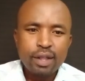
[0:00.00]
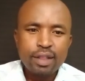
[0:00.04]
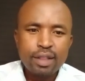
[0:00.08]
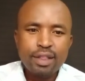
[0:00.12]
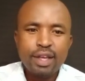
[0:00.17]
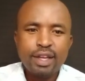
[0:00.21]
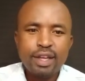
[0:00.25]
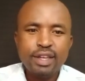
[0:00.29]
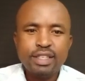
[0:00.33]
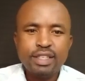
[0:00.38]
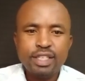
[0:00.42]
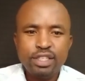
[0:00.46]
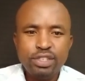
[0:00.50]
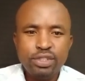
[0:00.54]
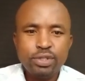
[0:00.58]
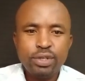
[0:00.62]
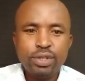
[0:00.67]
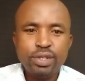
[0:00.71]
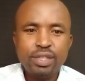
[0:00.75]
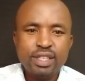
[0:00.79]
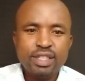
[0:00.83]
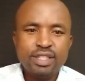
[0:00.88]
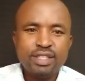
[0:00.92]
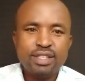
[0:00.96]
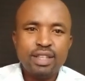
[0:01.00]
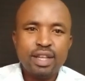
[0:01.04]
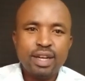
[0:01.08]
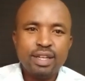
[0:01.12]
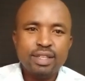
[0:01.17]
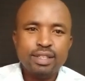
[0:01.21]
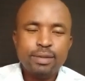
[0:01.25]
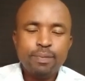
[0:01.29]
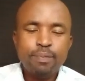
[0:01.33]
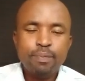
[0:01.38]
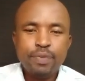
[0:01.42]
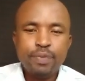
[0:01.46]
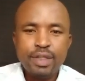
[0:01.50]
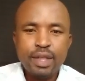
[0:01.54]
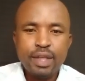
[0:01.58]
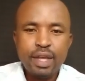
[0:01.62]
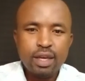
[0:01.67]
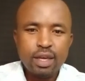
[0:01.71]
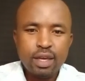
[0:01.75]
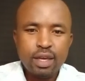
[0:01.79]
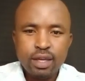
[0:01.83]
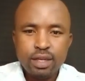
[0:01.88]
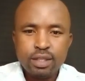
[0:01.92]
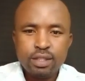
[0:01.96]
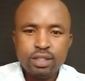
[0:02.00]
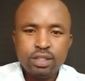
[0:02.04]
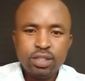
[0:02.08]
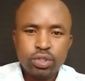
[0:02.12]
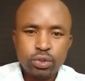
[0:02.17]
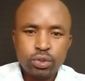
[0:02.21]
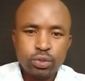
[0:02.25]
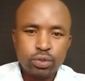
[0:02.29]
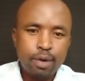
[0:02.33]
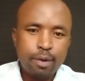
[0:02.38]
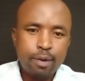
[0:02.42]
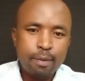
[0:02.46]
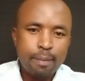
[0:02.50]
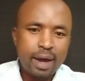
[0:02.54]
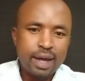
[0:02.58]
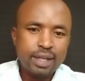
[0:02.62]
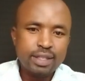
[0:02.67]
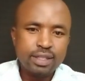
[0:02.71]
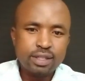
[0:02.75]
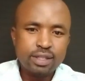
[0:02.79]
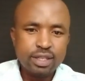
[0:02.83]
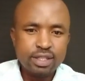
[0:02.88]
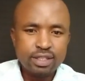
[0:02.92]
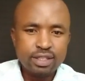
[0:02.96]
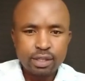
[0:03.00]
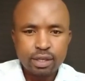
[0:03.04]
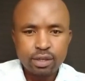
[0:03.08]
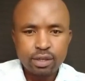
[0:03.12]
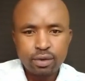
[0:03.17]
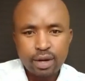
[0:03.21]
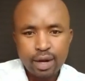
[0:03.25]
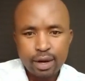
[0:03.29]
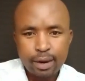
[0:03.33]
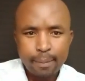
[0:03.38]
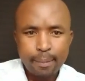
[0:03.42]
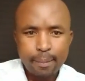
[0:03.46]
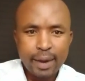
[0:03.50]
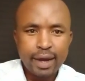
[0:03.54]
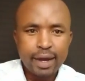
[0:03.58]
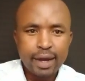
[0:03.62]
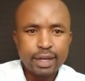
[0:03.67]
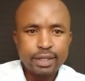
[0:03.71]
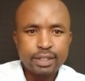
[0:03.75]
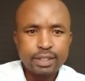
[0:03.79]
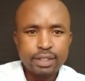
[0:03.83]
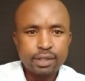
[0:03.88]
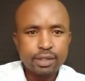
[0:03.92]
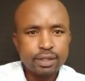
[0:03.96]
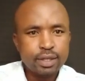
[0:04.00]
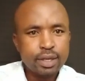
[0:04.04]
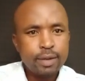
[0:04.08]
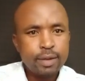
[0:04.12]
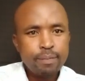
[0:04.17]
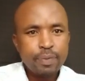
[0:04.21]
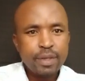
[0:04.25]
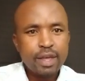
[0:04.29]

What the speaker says: the intention is that the yield should match the secondary market yield,